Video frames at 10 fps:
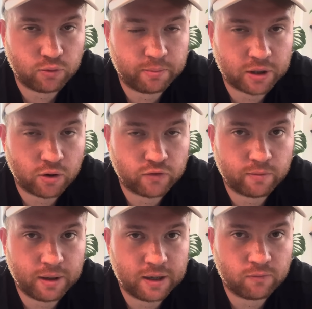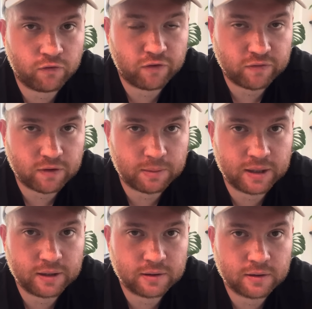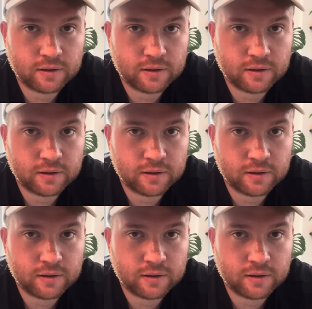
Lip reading: would be going to buy him for £50 million.